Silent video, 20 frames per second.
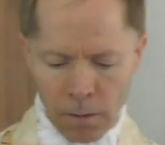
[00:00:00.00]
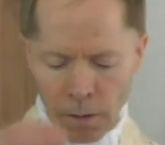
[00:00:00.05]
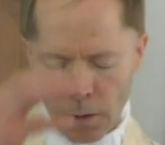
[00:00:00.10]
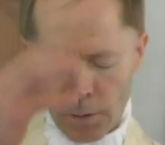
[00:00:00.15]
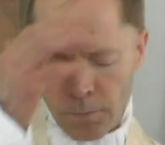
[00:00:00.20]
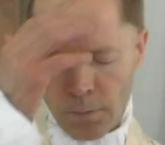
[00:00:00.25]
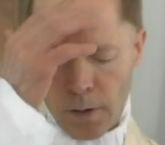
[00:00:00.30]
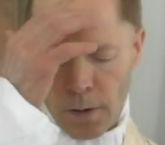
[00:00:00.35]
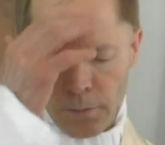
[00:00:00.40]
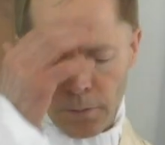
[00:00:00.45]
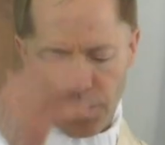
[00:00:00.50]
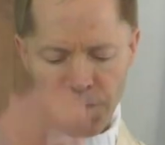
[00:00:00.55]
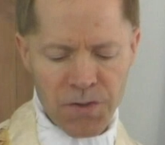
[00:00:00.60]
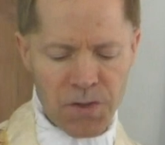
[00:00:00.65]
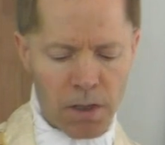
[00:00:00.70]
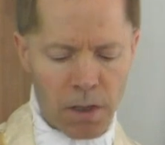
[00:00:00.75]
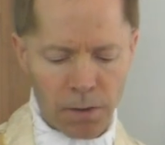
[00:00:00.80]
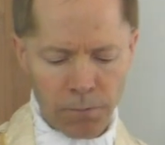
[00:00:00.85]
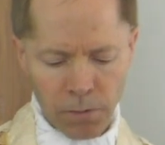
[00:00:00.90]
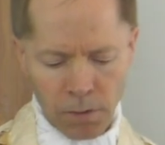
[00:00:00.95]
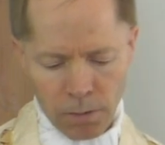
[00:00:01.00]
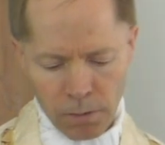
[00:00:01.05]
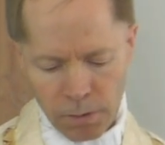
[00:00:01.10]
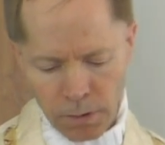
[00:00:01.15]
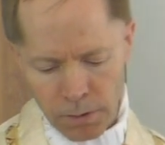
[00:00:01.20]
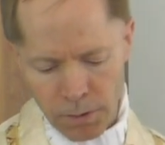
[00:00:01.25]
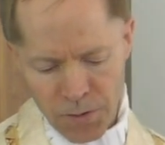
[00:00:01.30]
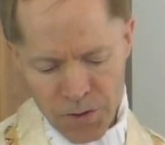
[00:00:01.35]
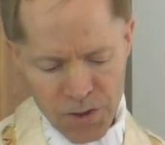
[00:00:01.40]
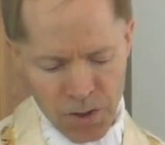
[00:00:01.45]
In Father, and the Son, and
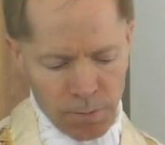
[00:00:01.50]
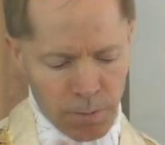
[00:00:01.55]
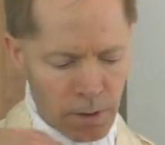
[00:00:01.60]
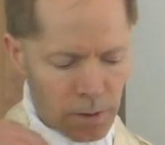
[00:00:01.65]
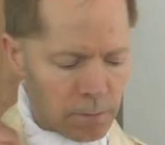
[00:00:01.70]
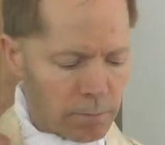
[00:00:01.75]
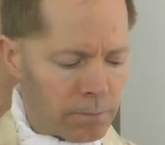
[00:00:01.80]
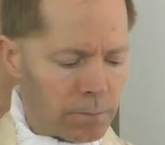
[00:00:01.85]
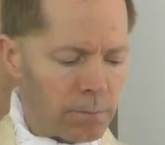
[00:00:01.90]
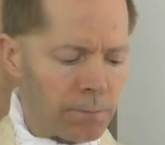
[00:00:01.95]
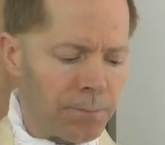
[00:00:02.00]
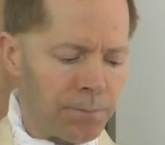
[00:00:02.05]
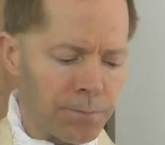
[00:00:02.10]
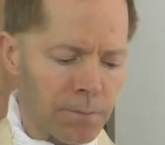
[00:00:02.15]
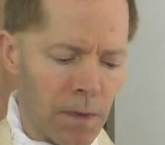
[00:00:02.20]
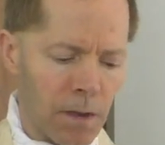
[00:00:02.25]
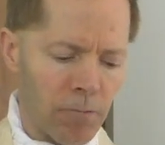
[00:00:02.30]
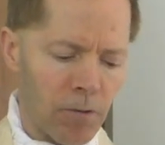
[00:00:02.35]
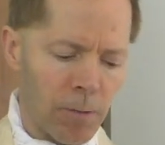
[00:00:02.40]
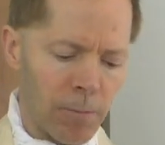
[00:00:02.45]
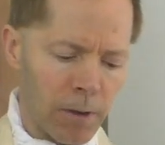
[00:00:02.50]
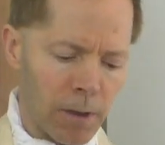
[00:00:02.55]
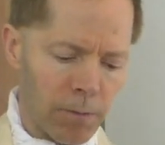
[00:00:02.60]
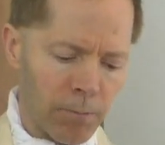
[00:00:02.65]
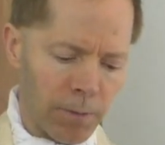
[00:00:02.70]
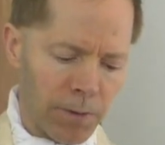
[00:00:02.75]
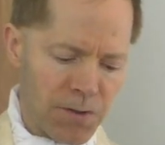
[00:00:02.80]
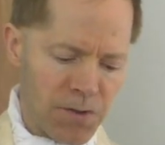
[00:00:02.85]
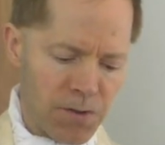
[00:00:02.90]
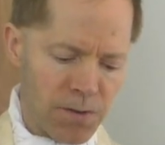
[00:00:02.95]
Holy Ghost, Amen. We
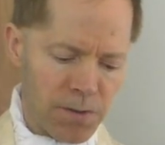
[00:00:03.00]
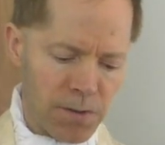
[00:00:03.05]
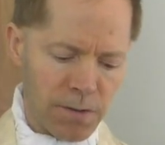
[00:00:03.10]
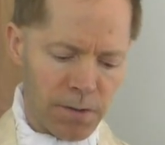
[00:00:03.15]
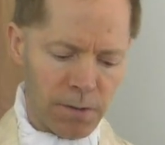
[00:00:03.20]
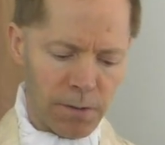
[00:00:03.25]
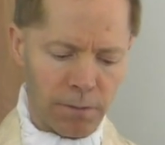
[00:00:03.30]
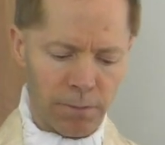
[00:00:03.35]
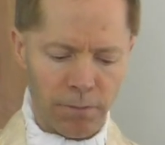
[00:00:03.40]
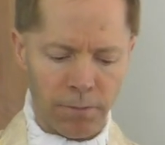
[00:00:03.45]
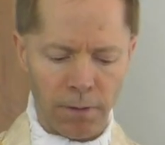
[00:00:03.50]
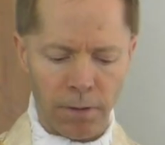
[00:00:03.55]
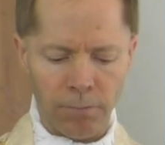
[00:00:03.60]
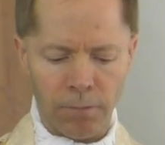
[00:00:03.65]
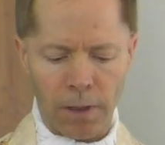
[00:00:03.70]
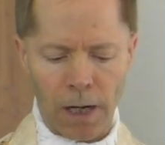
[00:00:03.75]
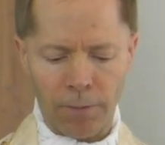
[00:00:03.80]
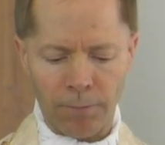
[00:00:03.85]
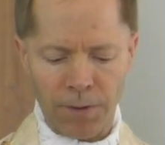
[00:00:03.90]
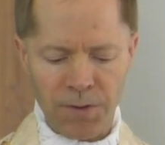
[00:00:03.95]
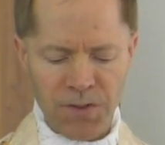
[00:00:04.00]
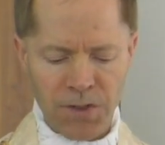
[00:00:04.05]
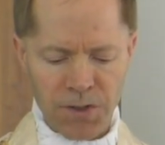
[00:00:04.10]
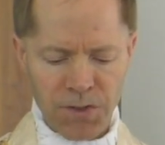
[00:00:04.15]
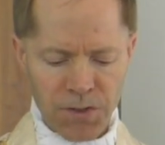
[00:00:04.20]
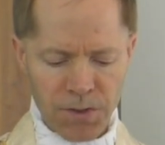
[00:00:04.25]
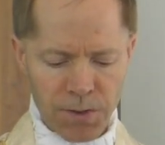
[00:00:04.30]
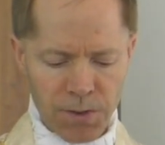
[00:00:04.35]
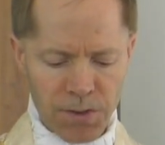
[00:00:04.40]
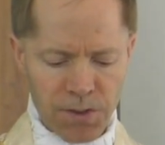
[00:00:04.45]
begin with this for heavenly
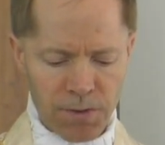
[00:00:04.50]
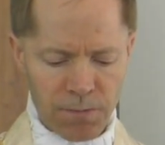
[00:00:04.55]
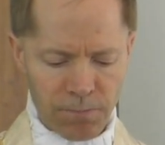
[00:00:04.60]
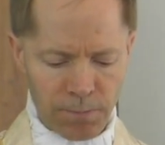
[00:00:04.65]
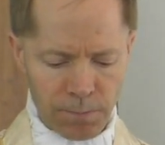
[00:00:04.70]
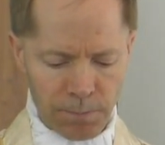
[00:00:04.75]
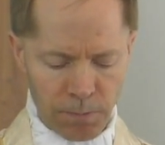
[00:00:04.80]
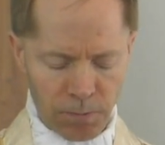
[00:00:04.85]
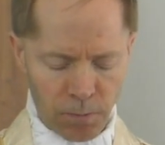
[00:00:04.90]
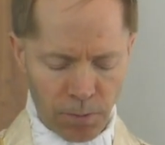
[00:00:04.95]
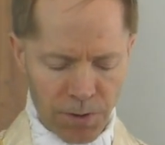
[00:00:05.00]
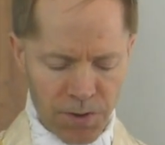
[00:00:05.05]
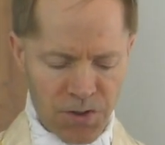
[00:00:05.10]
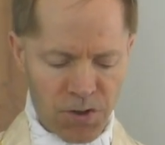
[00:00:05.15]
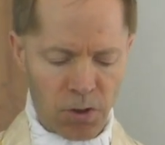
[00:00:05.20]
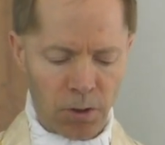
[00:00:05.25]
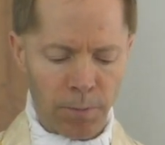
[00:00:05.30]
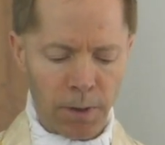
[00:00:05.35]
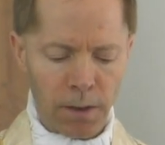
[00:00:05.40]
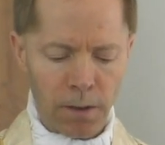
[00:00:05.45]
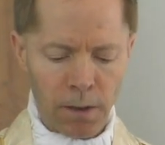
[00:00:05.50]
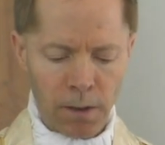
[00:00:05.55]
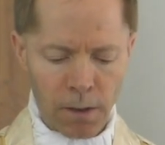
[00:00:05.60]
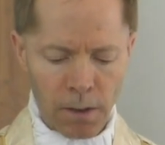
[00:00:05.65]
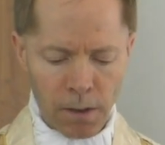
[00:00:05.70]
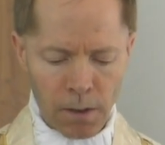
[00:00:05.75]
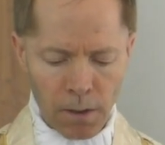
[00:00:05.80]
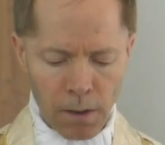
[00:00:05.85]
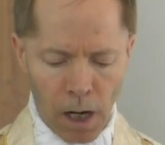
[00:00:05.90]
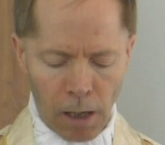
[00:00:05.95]
assistance before the sermon.
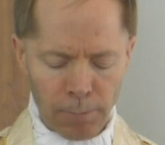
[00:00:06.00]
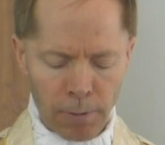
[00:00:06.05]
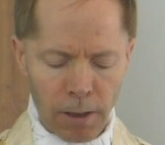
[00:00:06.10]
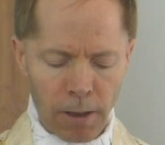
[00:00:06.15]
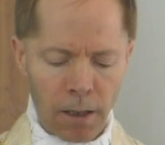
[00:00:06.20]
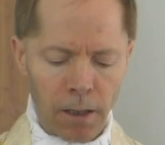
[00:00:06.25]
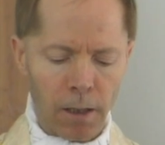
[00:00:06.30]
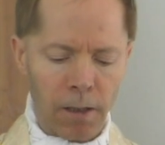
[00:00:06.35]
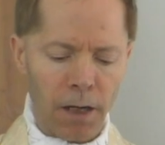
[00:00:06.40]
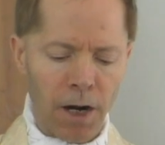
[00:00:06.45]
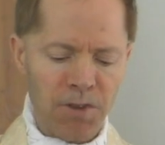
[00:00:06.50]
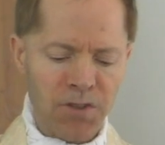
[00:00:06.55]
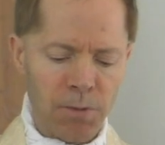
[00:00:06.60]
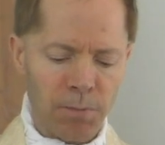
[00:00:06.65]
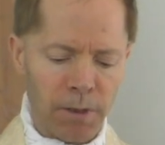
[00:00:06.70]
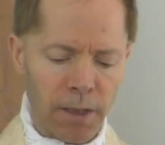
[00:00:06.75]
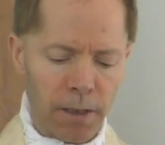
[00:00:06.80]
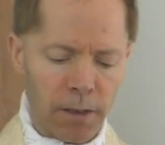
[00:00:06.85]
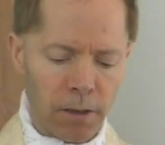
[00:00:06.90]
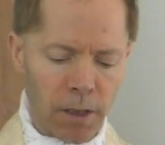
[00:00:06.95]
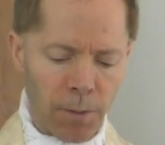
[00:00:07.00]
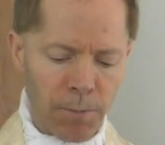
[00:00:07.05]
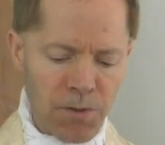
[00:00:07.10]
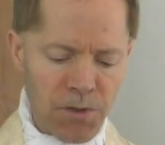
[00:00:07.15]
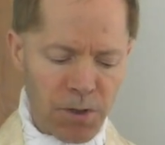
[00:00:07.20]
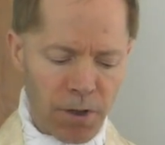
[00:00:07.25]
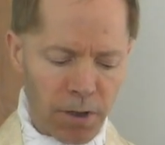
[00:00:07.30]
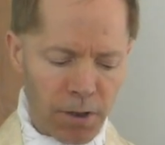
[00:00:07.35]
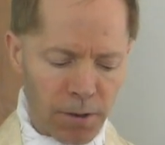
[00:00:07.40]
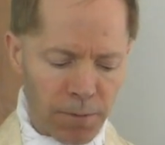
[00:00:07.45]
Ave Maria, gratia plena,
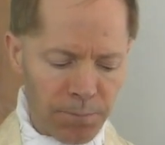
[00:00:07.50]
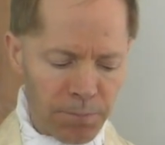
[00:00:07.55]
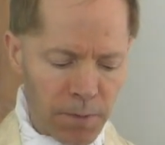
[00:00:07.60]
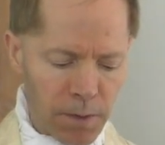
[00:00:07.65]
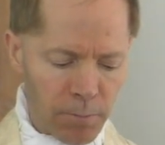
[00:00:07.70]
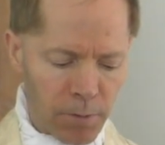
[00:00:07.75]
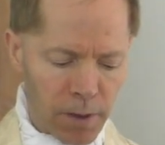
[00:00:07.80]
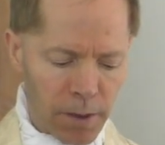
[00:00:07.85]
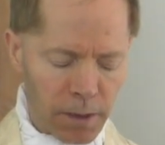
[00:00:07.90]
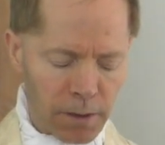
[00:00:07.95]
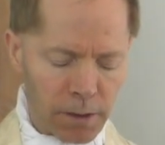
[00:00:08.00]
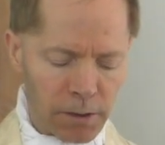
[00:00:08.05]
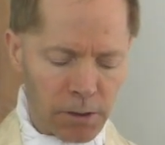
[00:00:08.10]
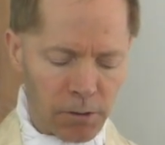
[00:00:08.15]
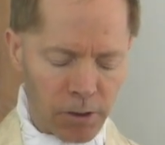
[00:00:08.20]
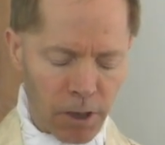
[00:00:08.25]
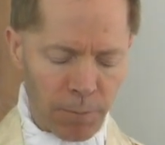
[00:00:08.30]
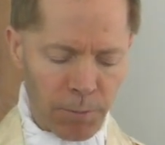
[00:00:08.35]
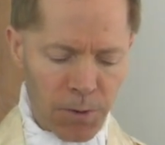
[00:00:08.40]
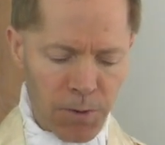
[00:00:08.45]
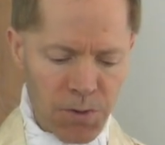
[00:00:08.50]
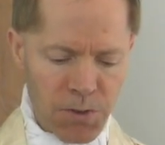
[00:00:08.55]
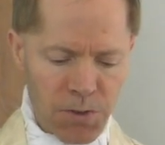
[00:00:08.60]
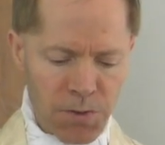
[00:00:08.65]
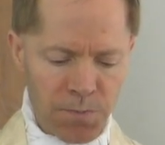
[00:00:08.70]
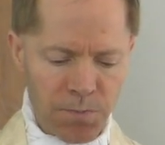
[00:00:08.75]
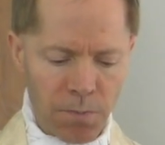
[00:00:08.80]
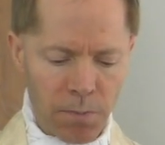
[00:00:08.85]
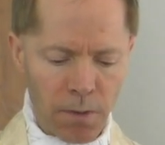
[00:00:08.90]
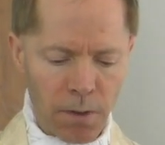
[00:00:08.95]
dominus tecum, benedicta tu
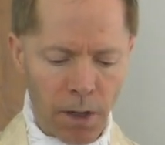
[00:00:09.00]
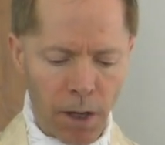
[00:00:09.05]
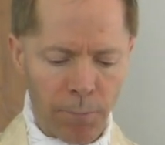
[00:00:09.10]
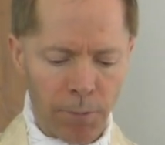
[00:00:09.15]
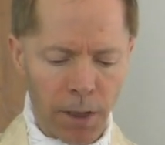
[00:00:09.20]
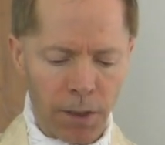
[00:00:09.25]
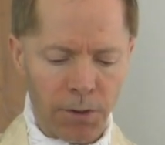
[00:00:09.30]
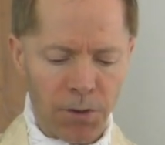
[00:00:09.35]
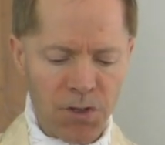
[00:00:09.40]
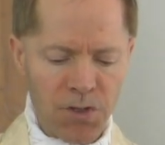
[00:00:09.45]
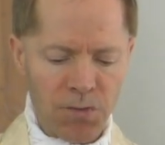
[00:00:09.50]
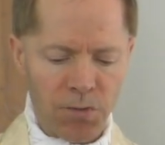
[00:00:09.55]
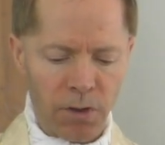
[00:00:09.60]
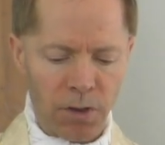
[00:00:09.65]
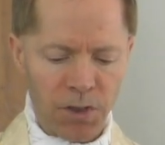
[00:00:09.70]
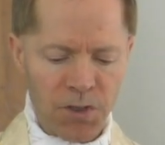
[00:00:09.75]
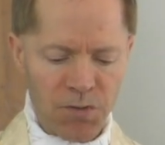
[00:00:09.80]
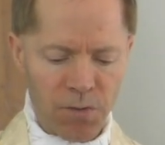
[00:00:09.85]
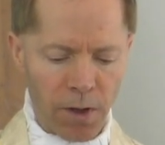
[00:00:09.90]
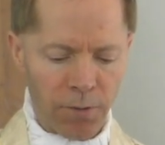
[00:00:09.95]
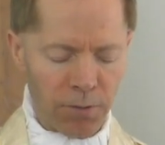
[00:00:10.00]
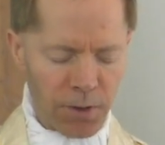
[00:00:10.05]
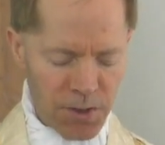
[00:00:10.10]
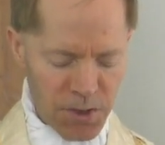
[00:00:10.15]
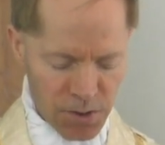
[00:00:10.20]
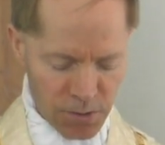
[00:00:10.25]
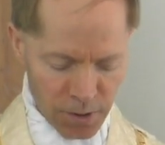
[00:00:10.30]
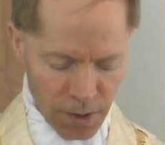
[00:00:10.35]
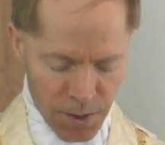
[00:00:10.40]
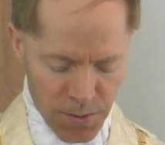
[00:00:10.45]
rebus, et benedictus fructus
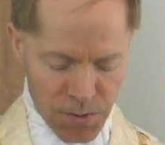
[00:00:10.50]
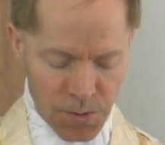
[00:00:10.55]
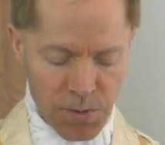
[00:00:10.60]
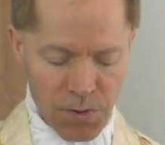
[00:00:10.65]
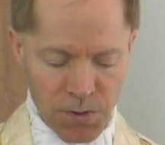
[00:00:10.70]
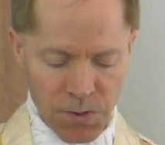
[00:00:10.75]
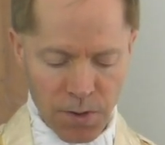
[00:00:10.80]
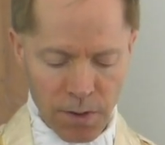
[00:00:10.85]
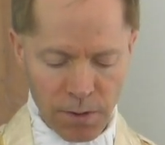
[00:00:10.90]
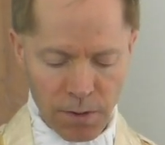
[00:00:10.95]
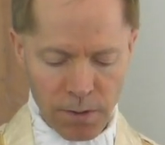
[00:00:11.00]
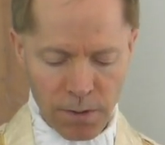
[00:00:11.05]
ventris tui, Jesus.